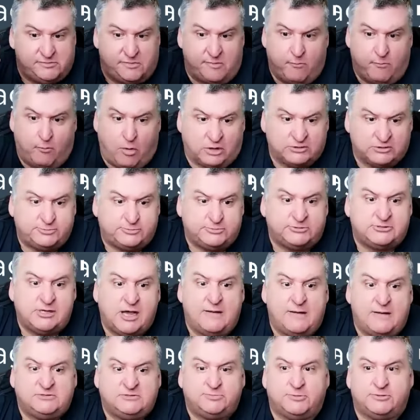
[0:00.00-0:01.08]
multiple
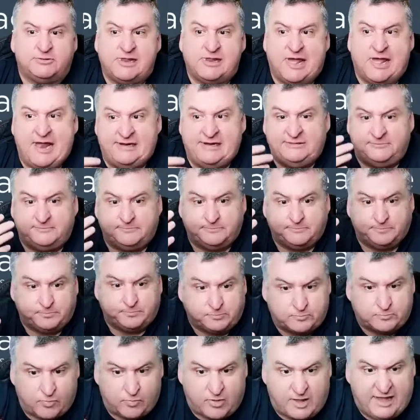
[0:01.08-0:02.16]
times per day.
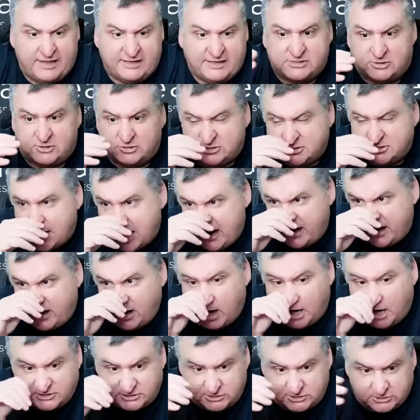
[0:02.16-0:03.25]
It's their side
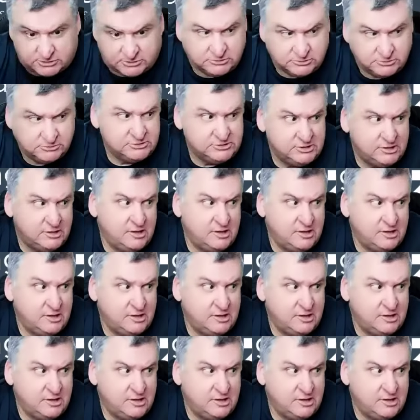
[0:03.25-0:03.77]
hustle.